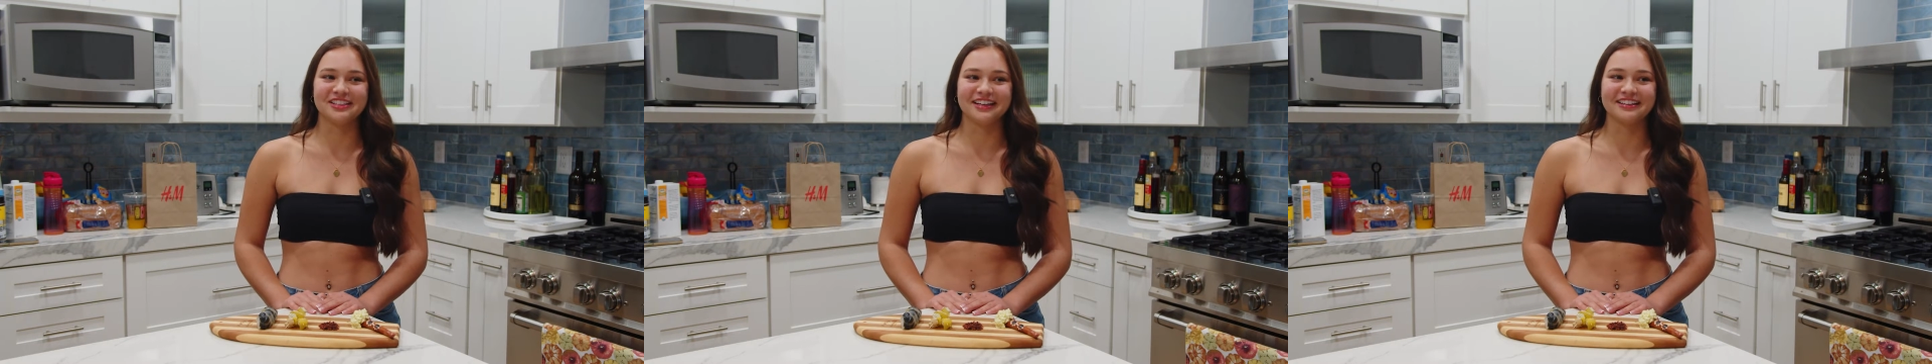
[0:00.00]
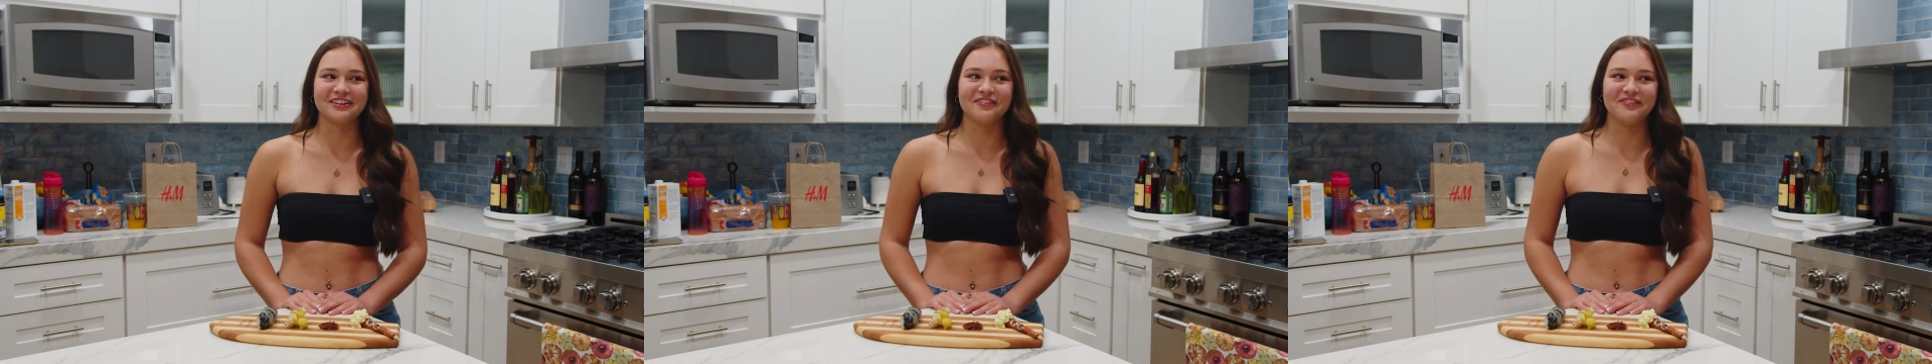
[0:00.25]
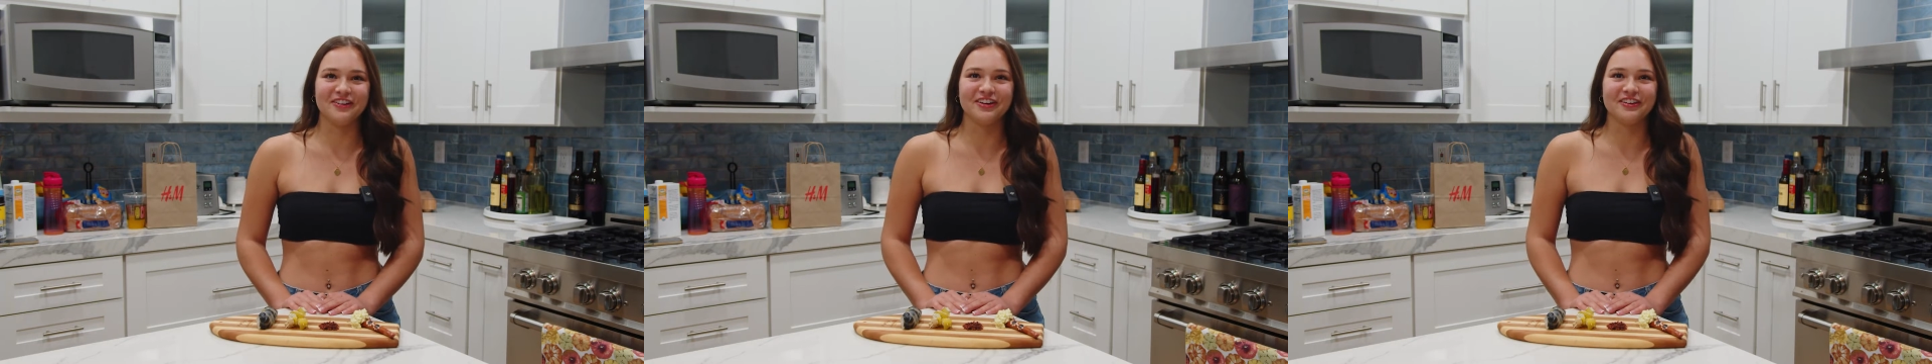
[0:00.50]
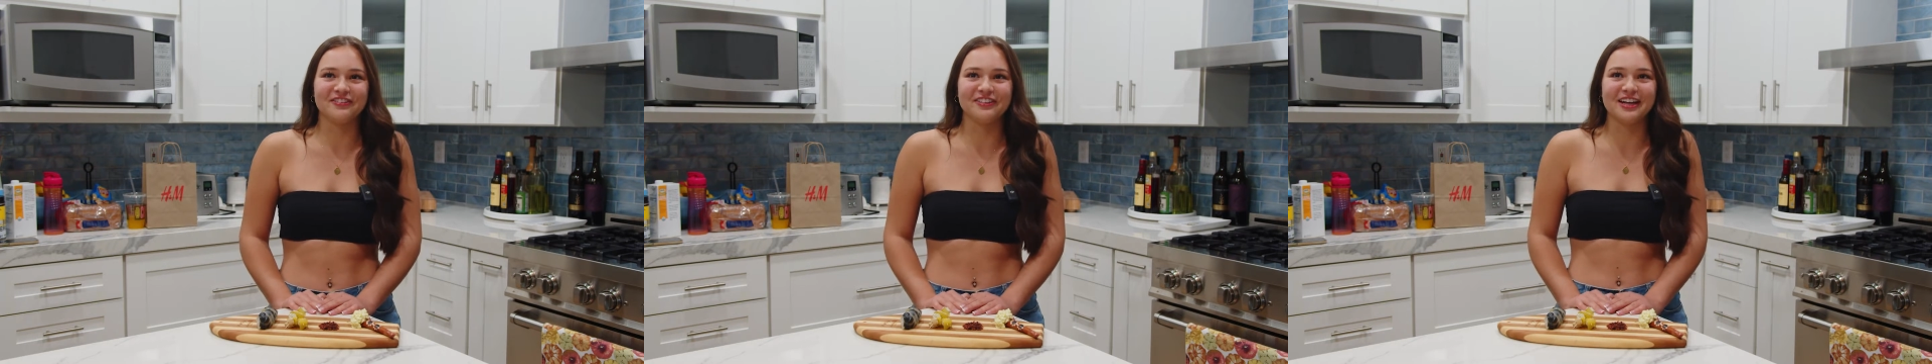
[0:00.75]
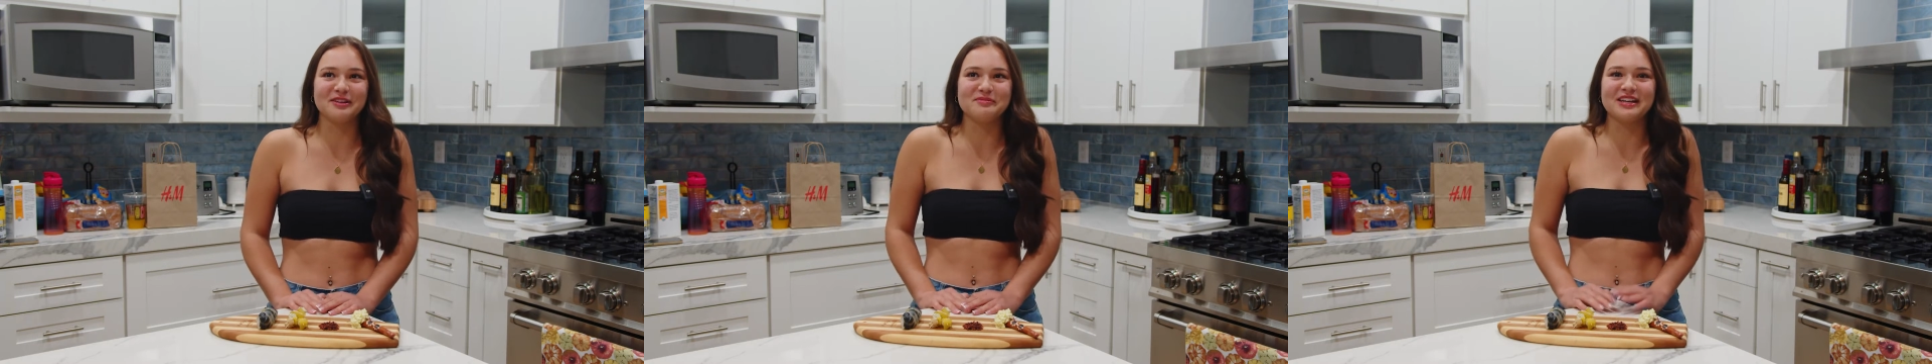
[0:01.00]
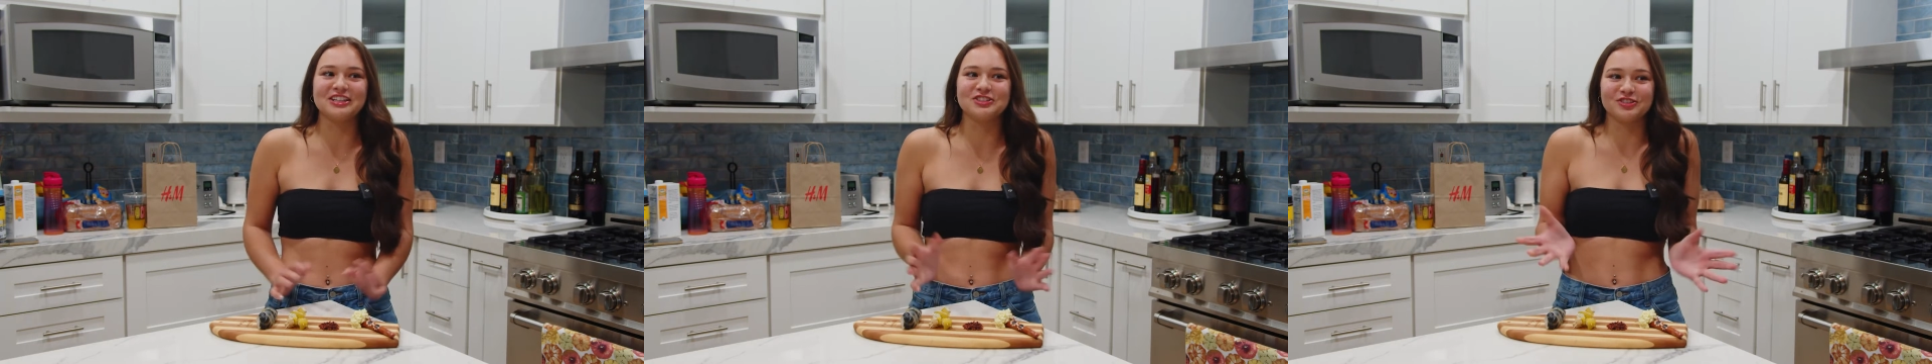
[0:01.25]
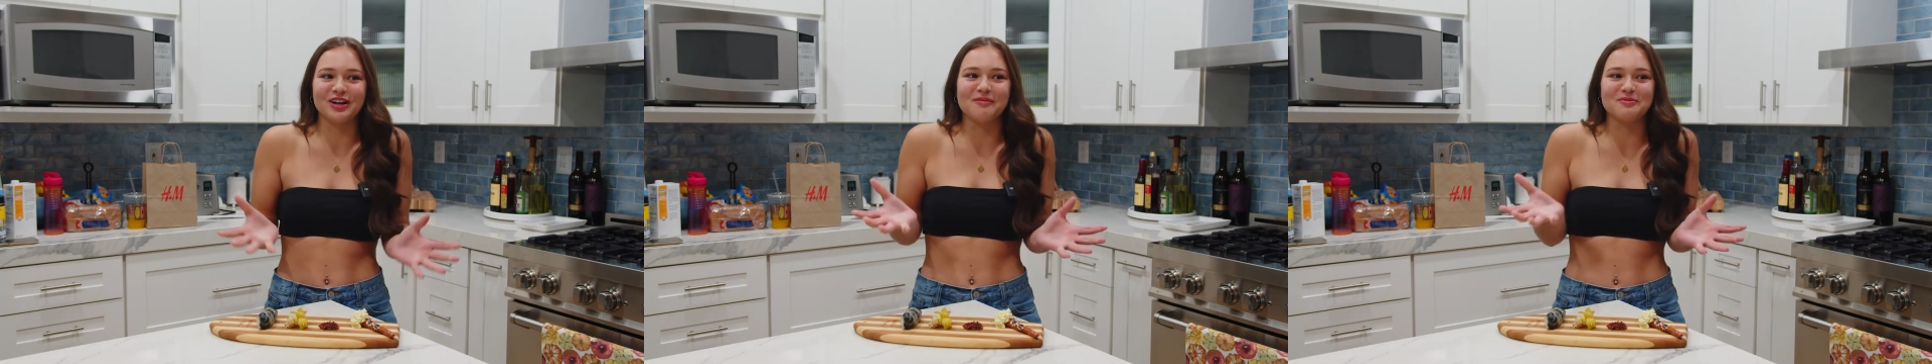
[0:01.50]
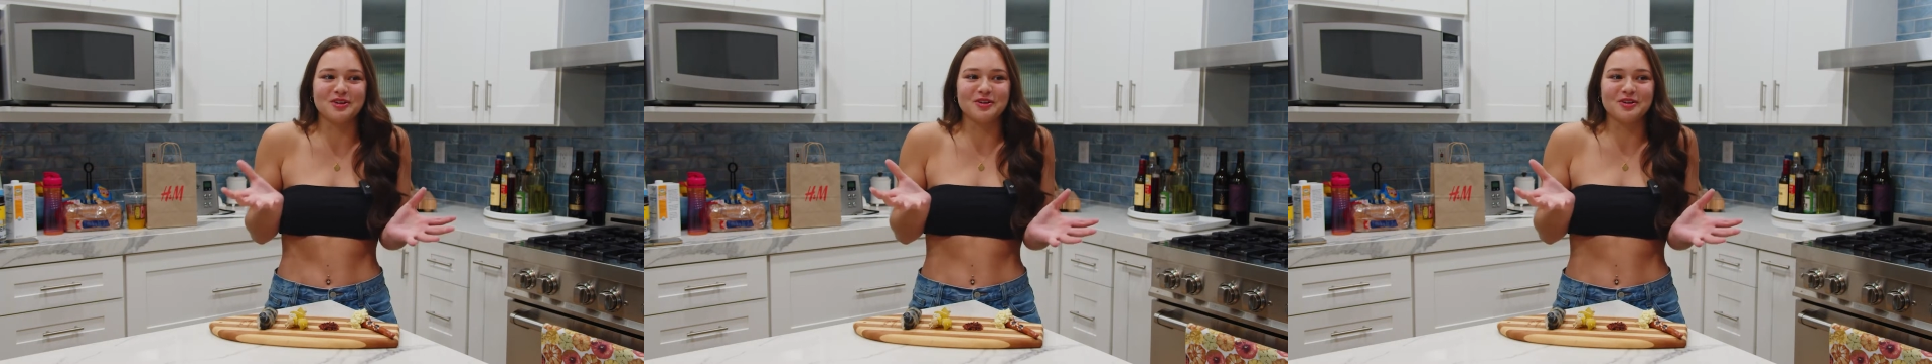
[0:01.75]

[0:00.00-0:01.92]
Like the fear of like being trapped